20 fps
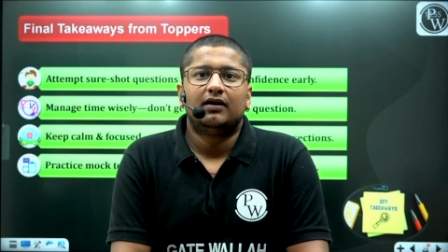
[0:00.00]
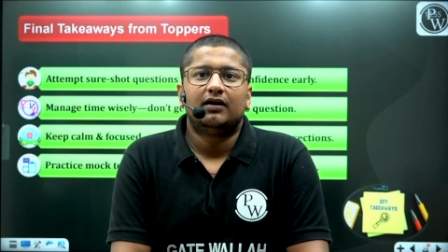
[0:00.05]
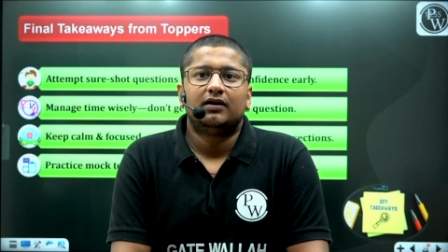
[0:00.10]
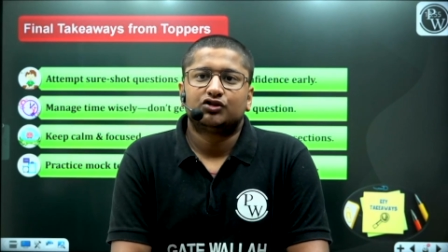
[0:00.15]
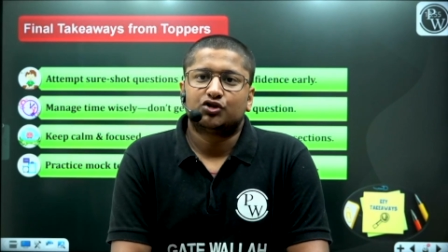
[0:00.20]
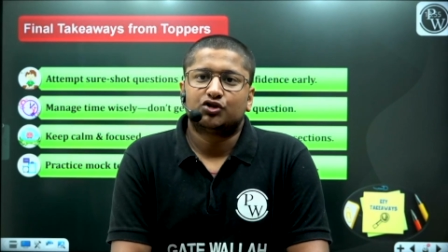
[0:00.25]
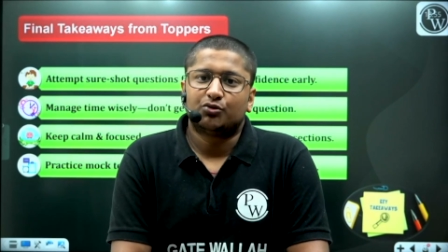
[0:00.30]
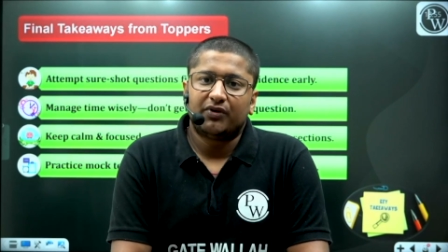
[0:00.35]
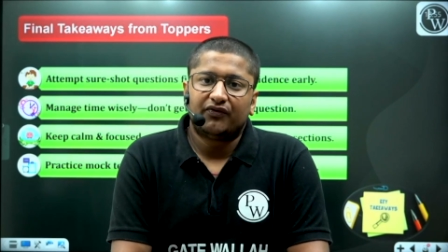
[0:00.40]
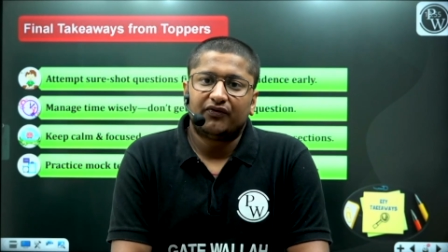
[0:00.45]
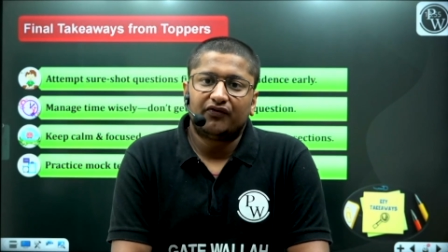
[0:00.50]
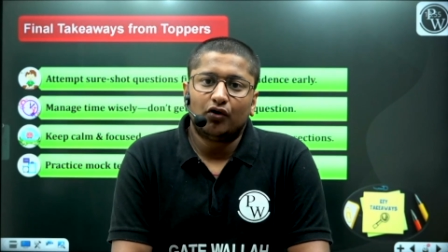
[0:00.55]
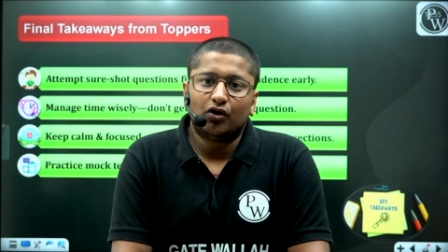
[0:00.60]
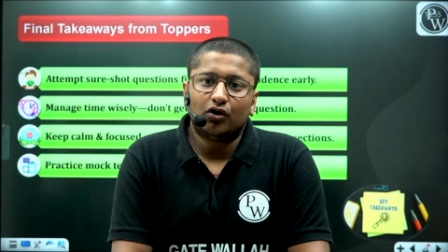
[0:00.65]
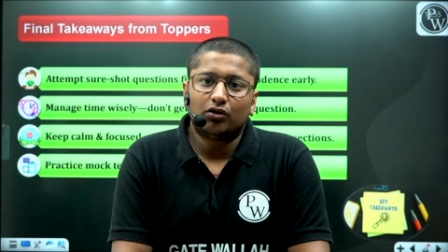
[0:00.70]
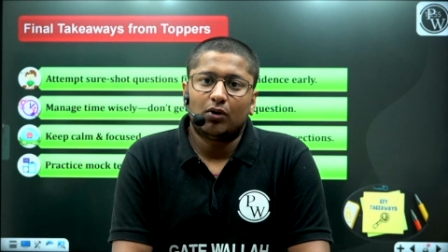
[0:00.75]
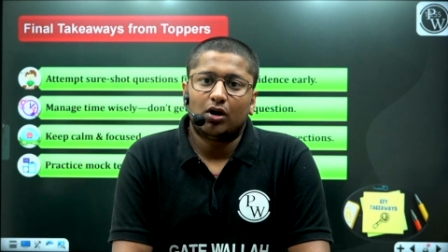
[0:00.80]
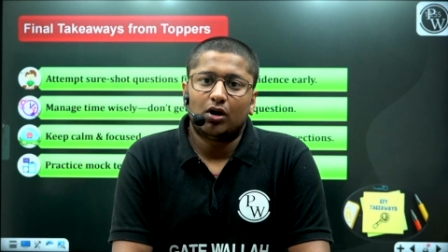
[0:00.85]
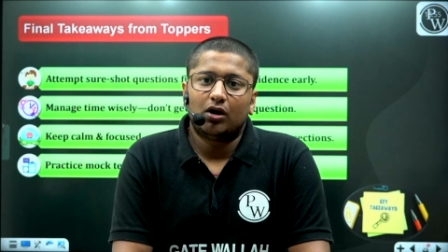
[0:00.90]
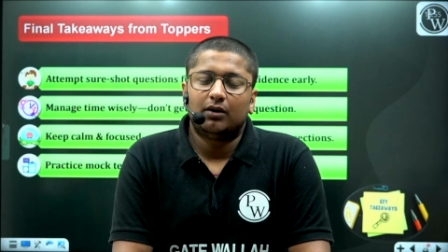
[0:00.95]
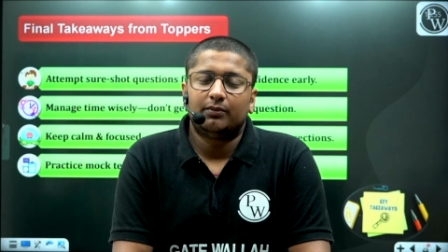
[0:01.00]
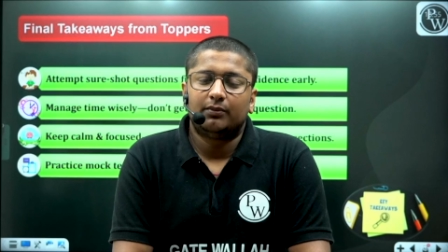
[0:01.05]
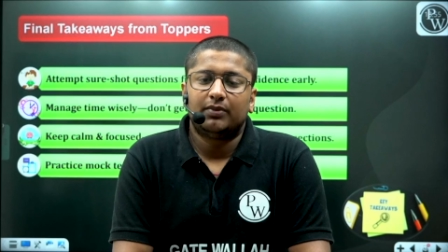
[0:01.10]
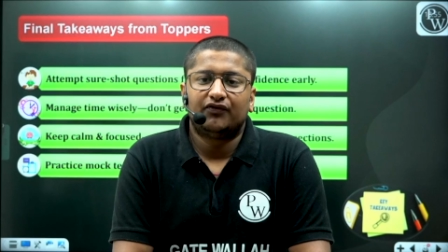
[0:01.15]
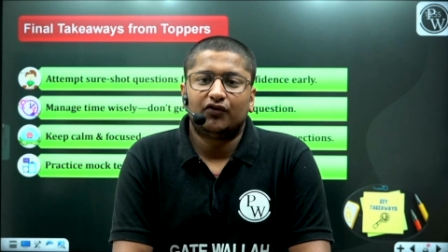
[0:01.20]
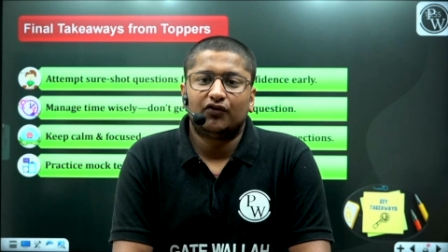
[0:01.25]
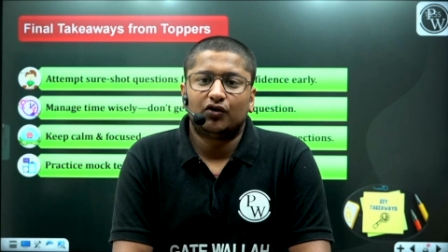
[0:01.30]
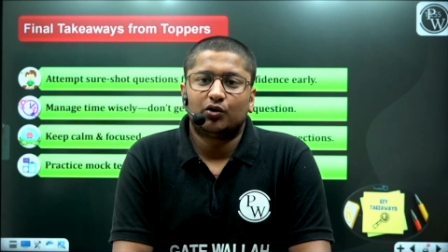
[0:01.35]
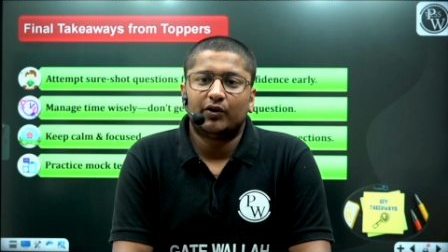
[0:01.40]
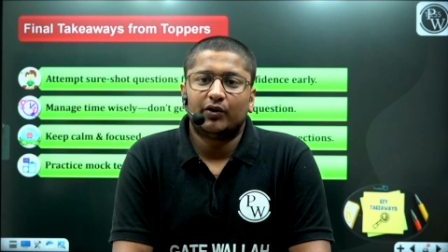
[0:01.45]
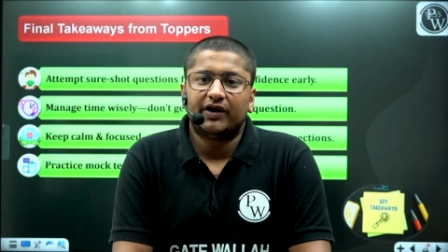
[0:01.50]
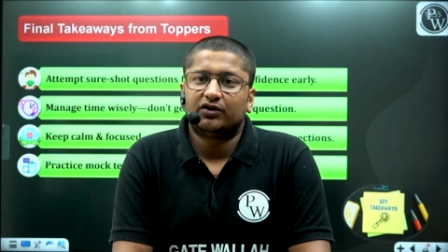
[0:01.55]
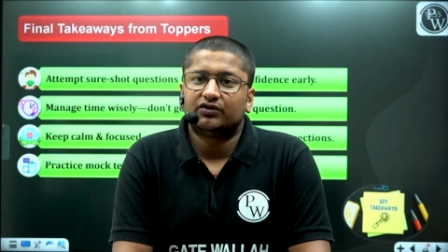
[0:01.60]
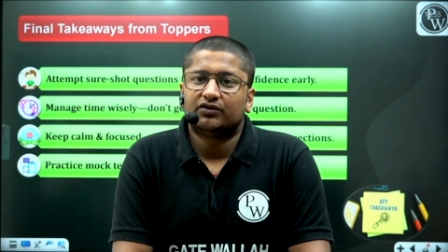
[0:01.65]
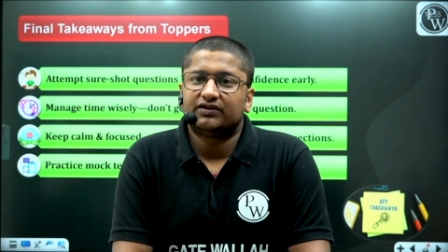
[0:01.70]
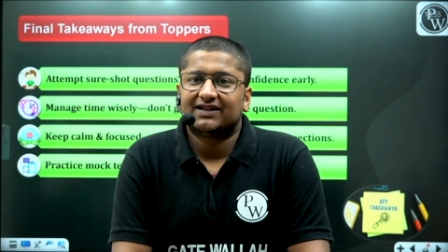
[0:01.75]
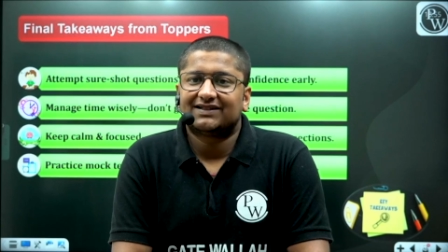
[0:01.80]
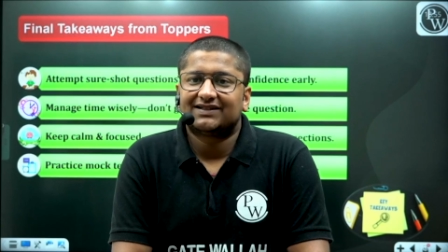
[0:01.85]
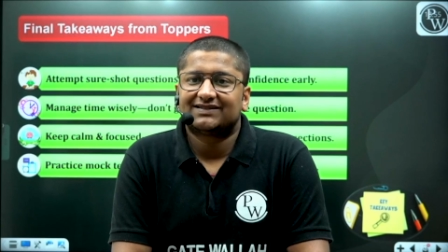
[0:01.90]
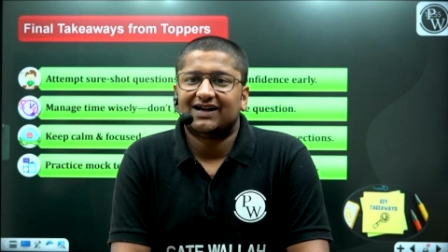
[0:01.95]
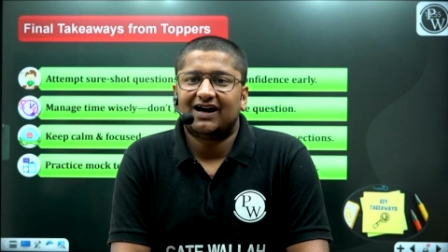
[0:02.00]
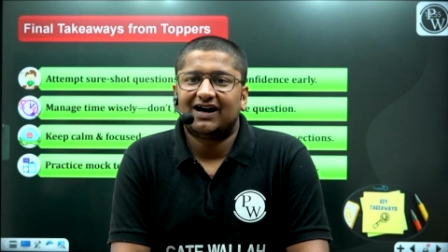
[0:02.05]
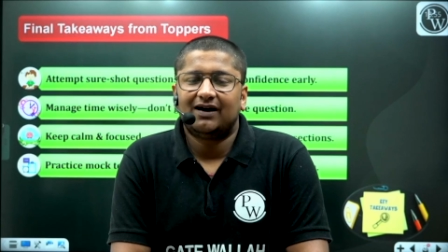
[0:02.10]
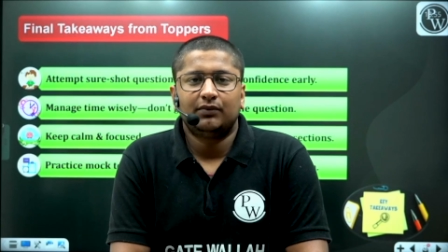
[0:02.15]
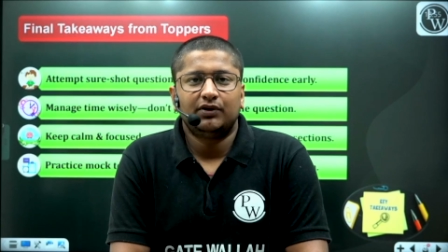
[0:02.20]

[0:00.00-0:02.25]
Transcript: before uh, before going to the exam